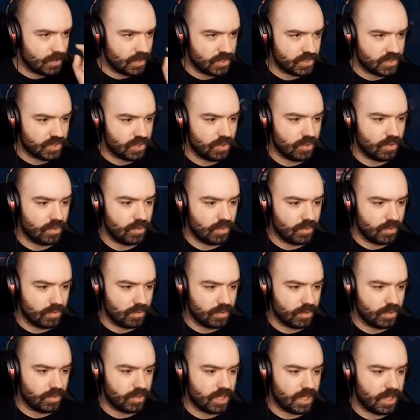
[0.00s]
Let's
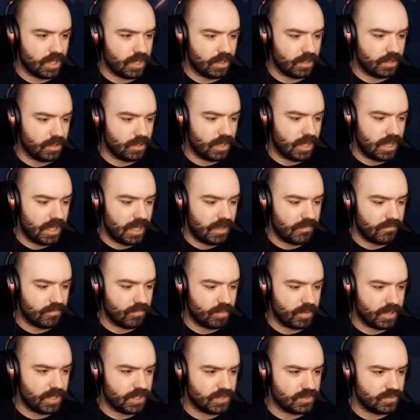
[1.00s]
go. Okay, I have
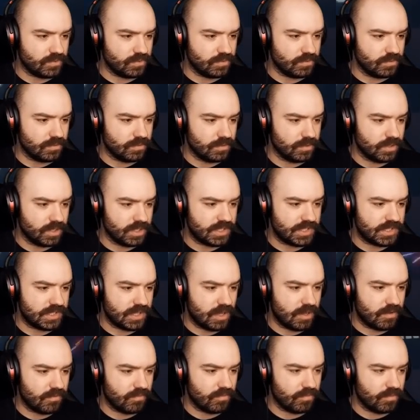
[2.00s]
repair tool. Let's
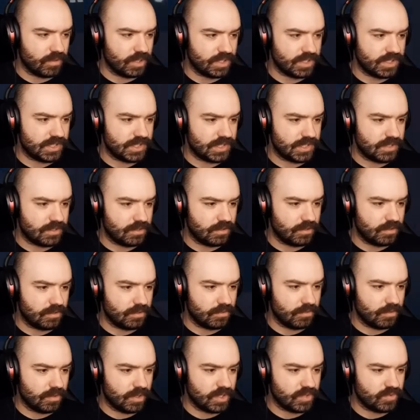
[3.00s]
start. Let's
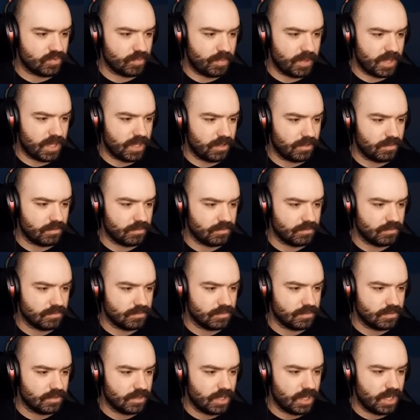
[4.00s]
let's repair.
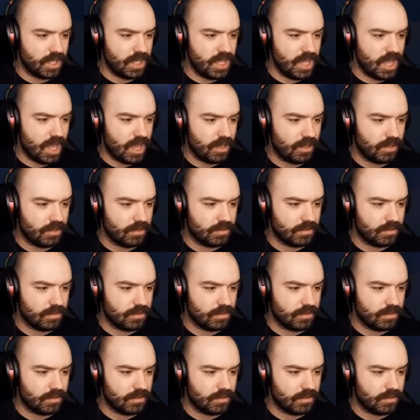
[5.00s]
Hiya.